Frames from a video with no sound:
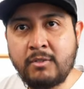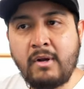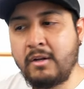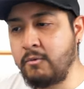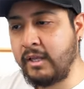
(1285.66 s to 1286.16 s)
as
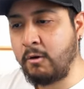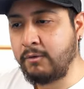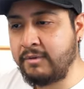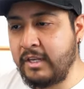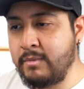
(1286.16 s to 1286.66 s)
well with a lot
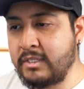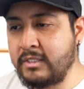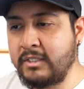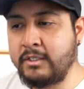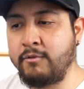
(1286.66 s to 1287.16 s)
of
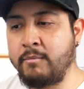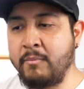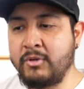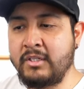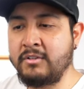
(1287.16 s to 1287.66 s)
images. This is from a
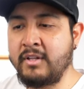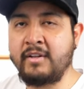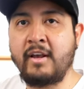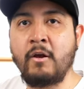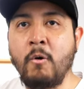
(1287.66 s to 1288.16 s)
presentation that
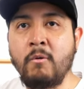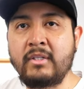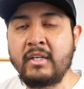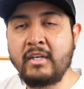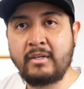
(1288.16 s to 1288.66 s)
I
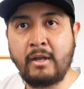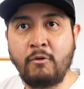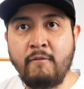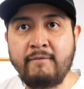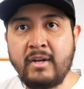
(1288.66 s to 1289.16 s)
hold in a
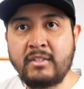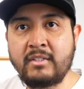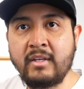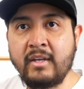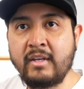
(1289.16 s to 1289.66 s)
conference
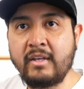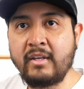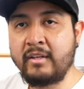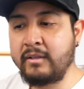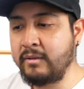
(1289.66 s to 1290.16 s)

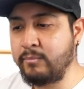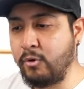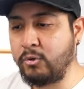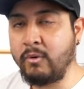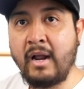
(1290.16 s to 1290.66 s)
in
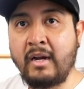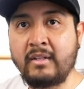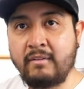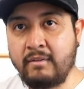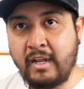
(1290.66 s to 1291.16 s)
Portugal
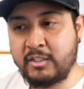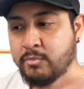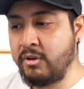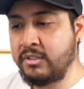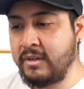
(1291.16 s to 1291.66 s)
last
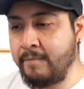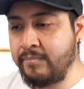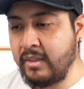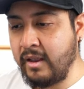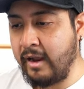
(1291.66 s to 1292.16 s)
month.
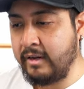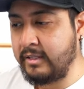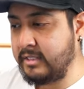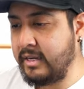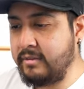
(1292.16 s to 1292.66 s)
And
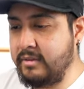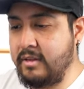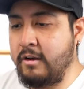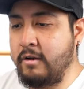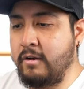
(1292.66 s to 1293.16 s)
these are,
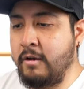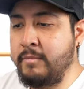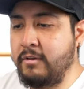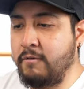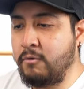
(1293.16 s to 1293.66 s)
I
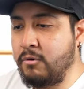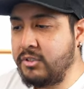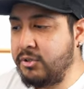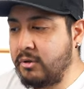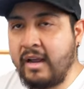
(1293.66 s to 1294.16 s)
mean, of
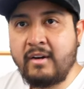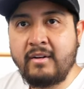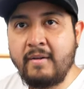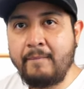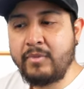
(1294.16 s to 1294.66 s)
course you
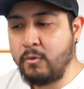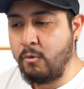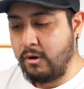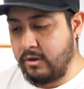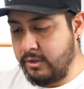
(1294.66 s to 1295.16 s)
can
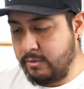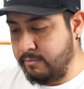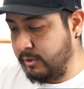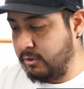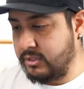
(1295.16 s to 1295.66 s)
work,
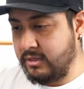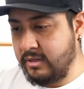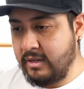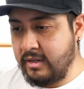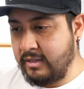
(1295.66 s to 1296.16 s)
because
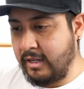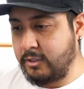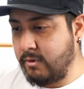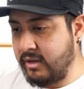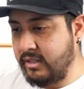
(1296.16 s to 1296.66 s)

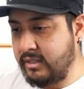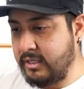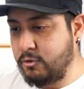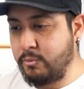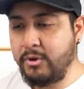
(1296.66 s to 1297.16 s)
that's why
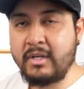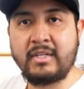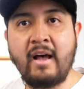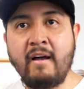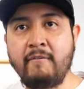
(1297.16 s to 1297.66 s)
these computers
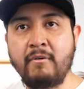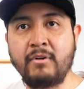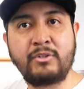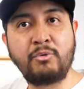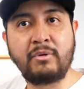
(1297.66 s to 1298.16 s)
are for, to